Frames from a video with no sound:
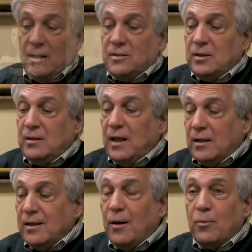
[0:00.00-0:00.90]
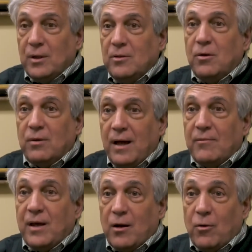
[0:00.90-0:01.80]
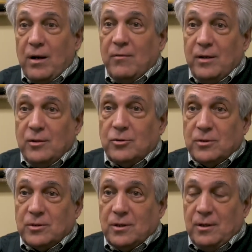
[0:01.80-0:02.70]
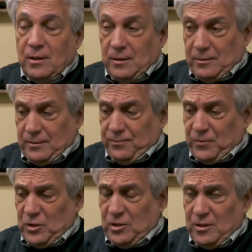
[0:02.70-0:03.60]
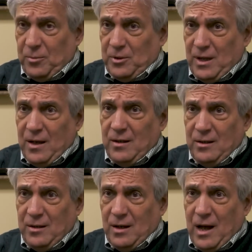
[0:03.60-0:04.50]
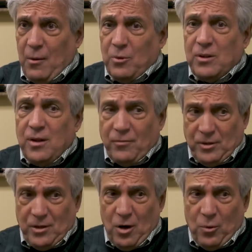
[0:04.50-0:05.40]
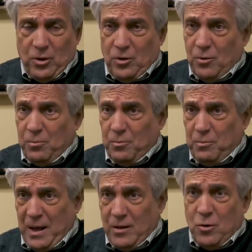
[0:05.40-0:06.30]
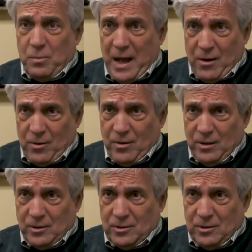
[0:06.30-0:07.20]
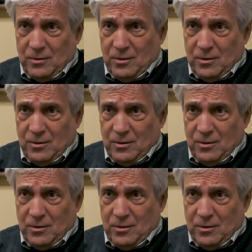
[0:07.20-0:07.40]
I said, Natalie, I really don't have that great of an interest. She said, well, Daddy, I would love to know what your medical background is.